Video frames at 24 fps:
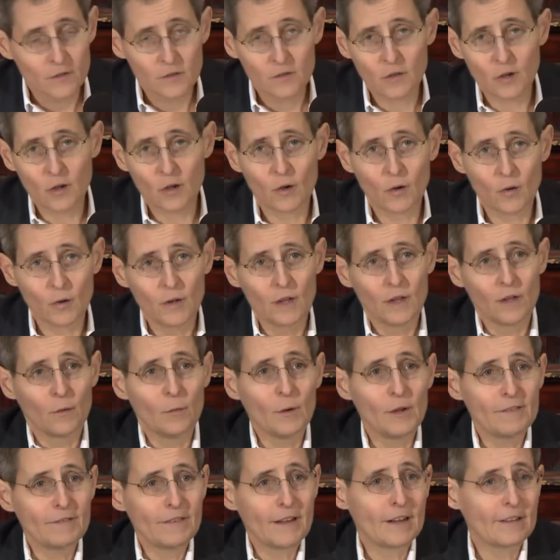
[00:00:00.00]
So
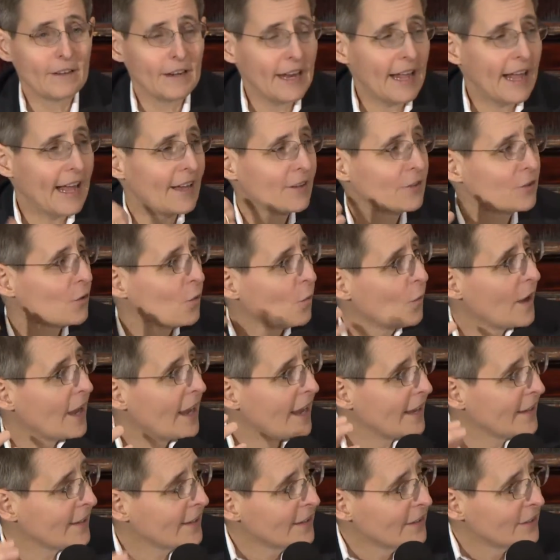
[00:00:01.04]
we found an agile
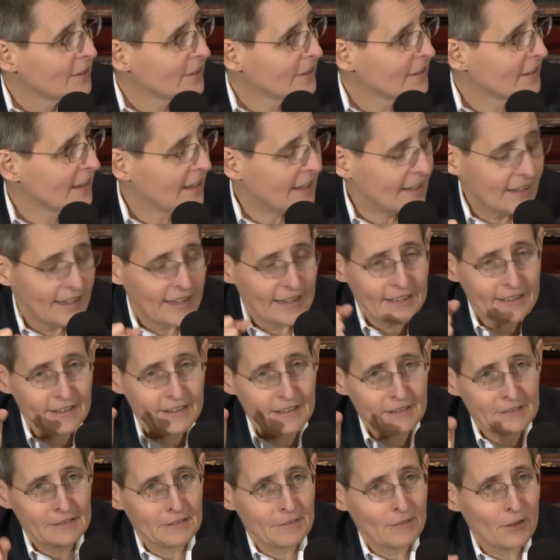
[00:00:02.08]
way to get
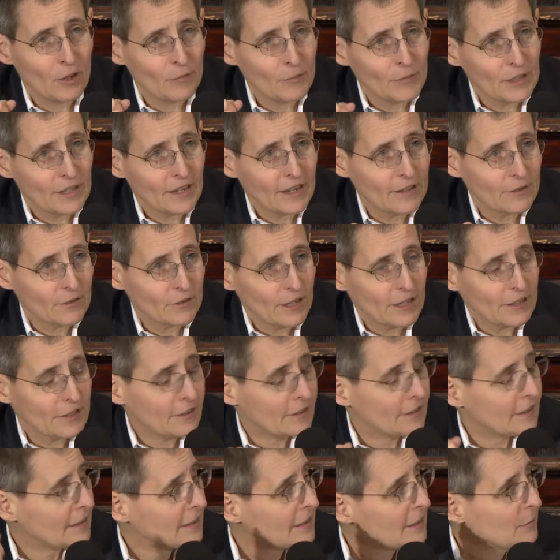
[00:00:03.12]
a development
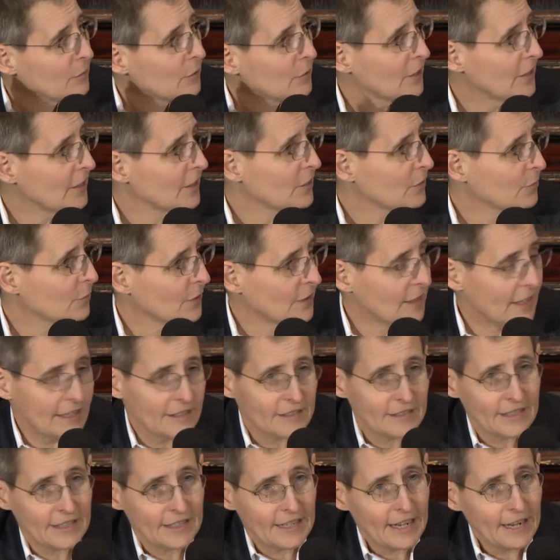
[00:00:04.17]
contract in place with
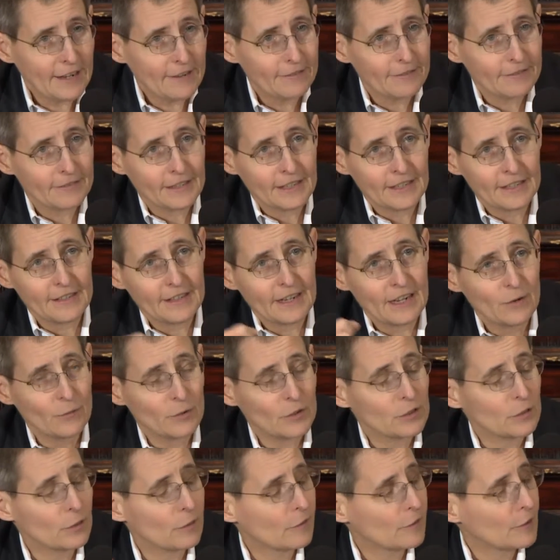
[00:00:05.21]
18F, and now
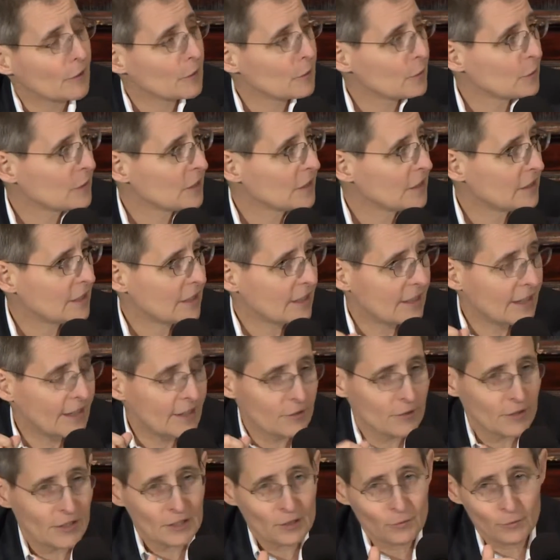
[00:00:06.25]
with some of our other existing
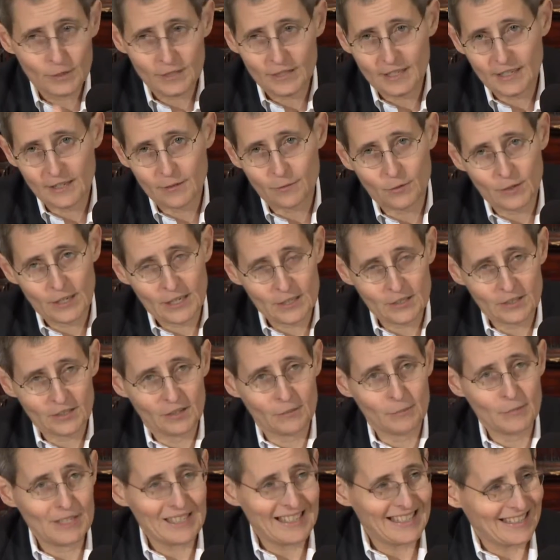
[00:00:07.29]
contracts, we think we'll
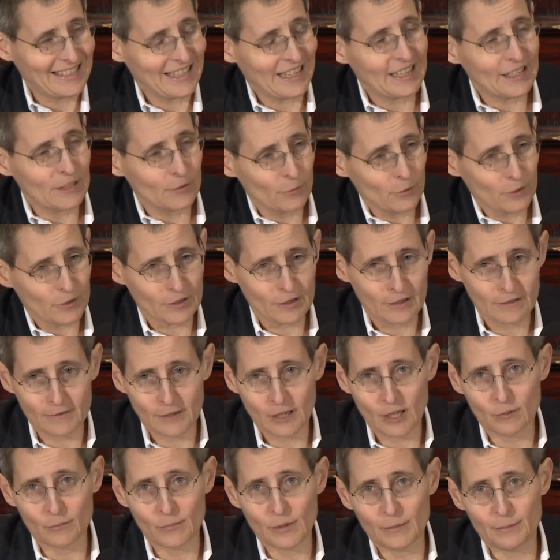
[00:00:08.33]
actually be done with our
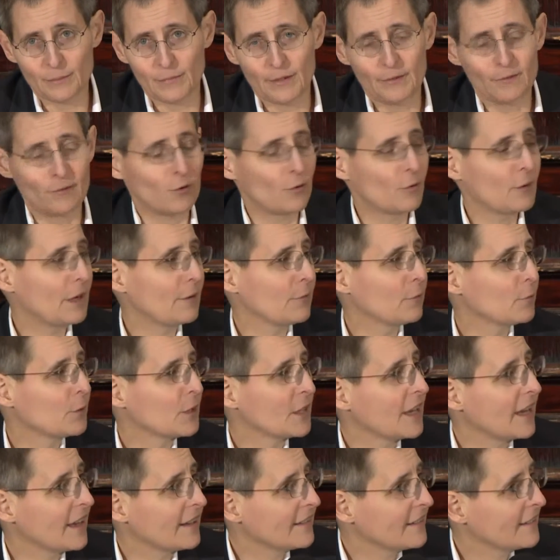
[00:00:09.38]
development before we ever
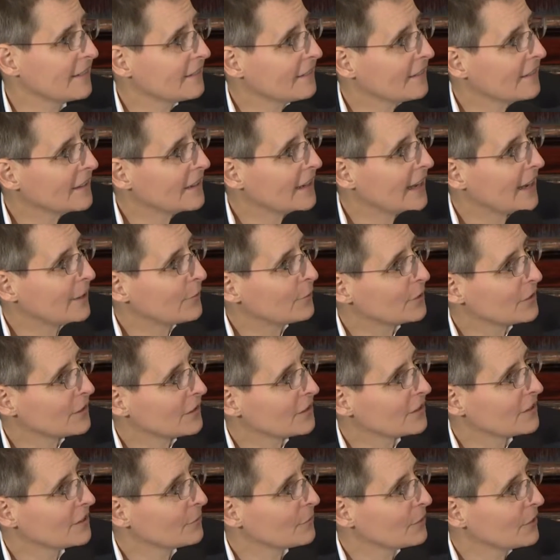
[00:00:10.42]
would have gotten an
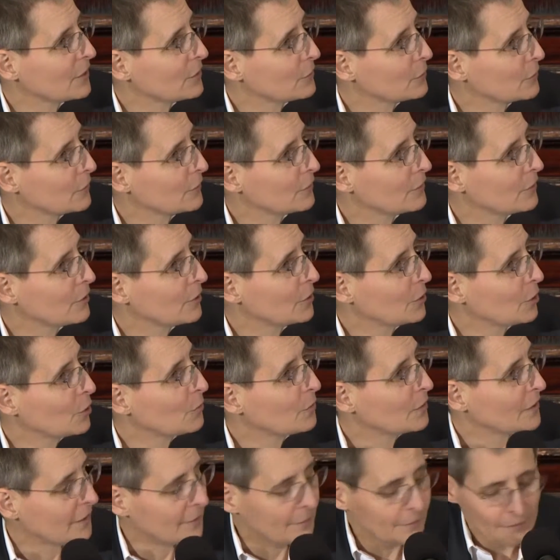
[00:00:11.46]
acquisition in place with a full and
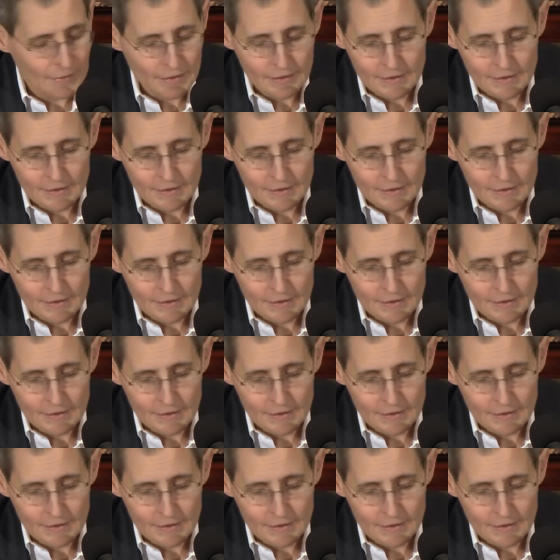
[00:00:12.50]
open.